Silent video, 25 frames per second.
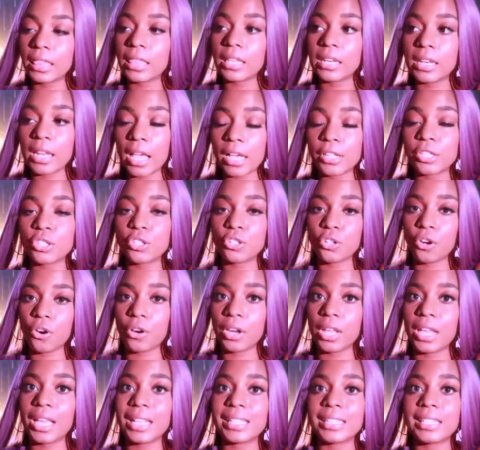the next
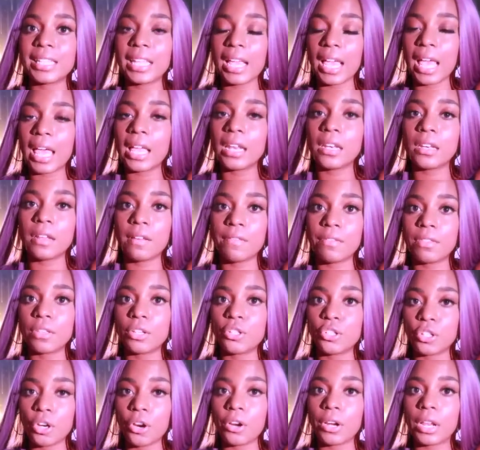journey. It's the end of the
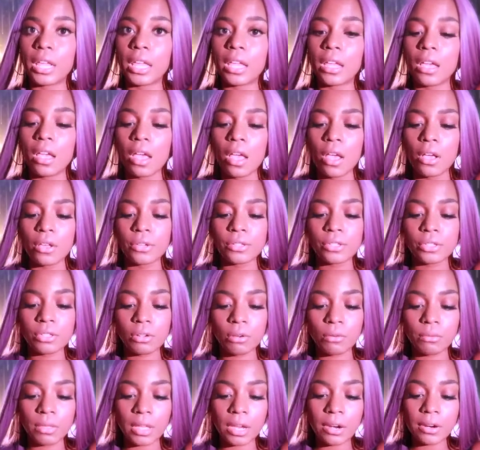journey.
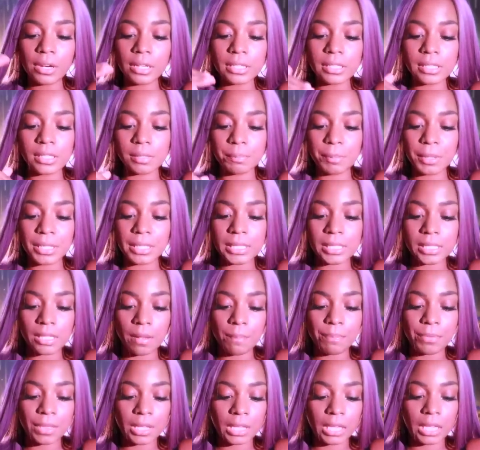So there has been
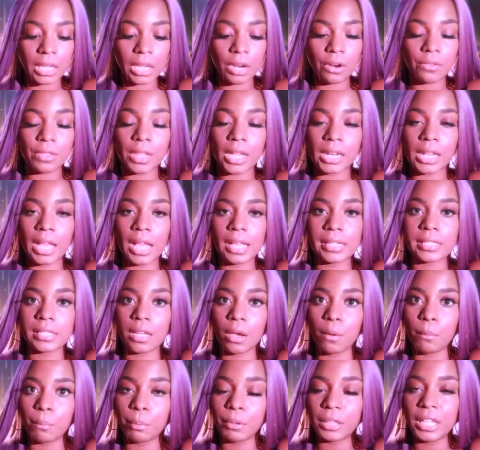something here that has
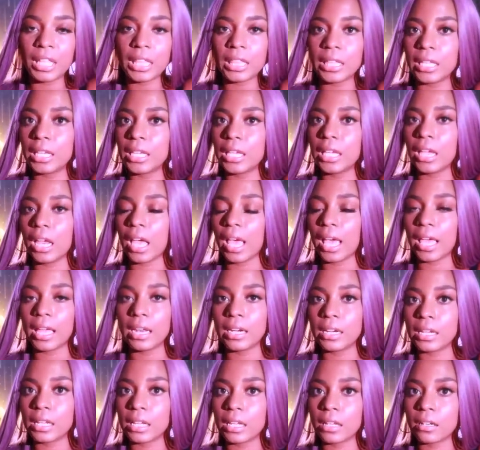completely
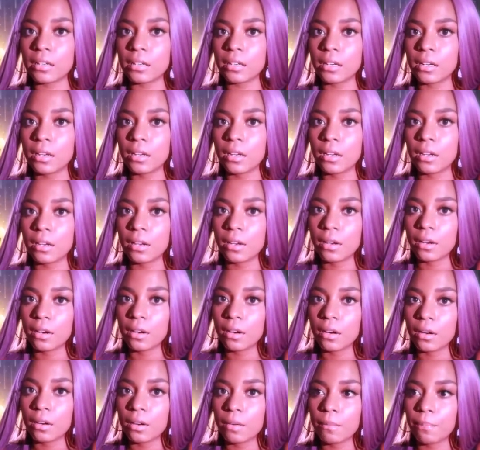ended.
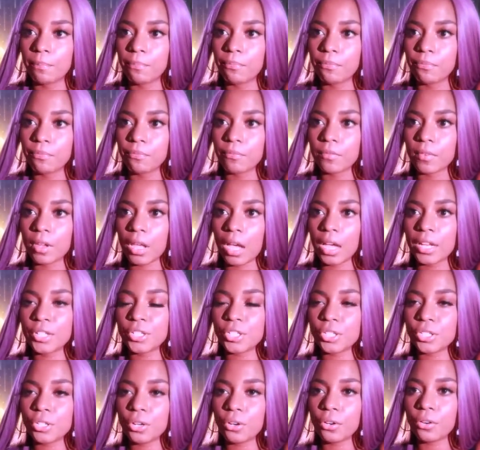I
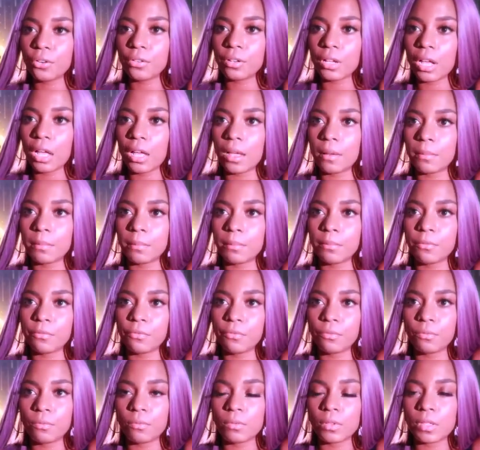just heard um,
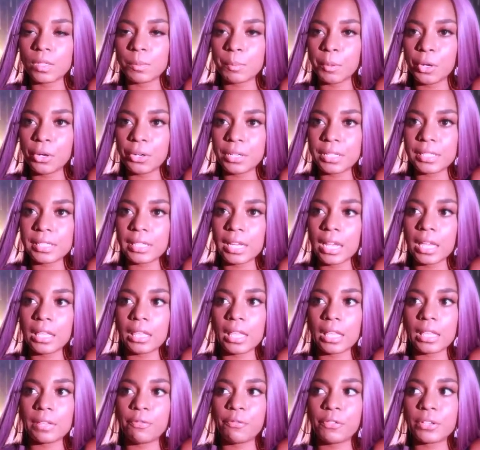Spirit is saying
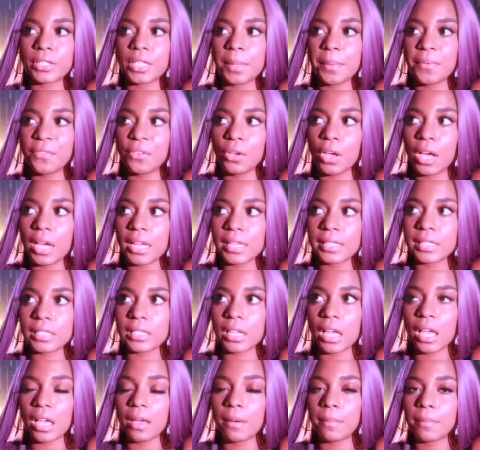that for some of you guys,
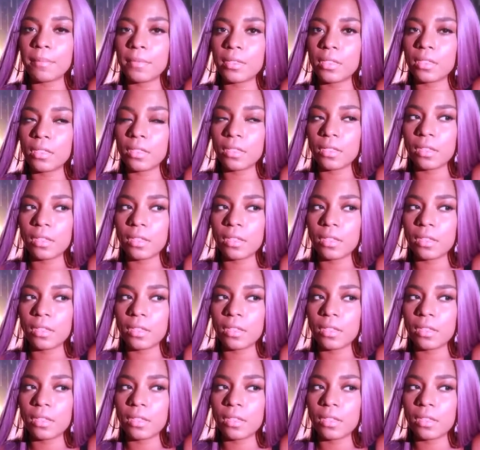um,